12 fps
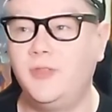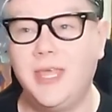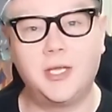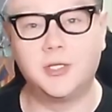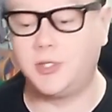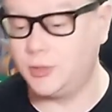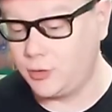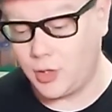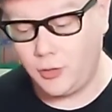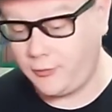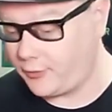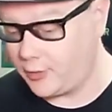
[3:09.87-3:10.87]
They could still
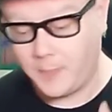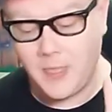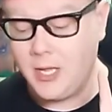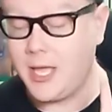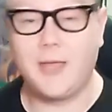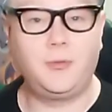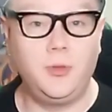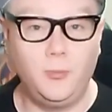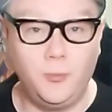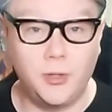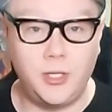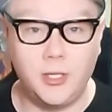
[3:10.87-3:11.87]
go for
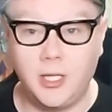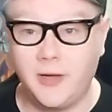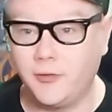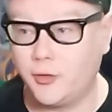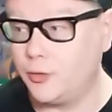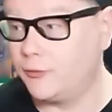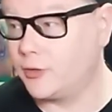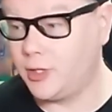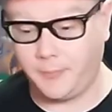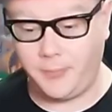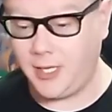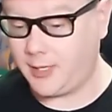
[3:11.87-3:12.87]
with the 11th overall
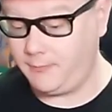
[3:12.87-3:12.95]
pick.